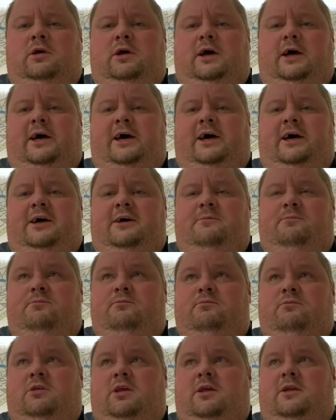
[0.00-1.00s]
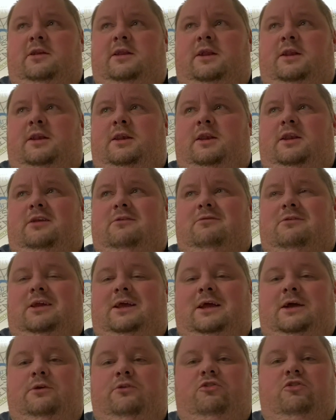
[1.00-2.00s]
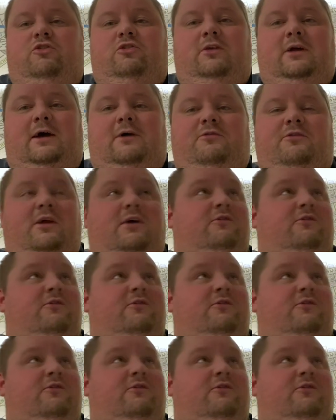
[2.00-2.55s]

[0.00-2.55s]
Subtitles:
And just after that,